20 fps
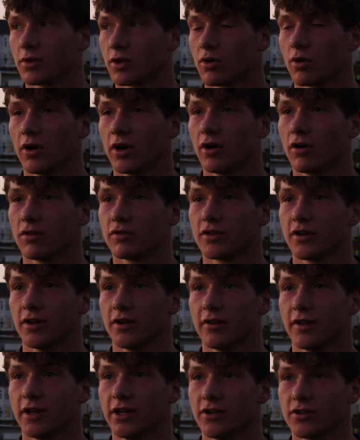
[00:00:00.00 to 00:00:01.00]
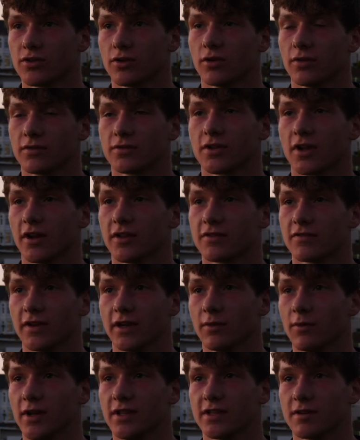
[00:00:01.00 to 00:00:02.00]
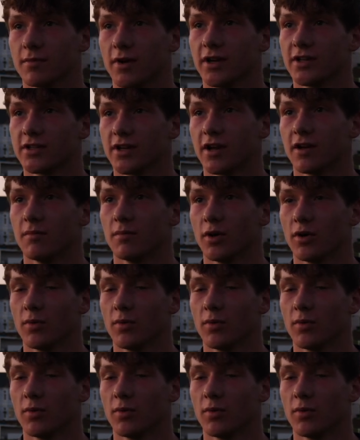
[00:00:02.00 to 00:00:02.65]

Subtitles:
quite often, and then you sort of start to think, when's it my turn?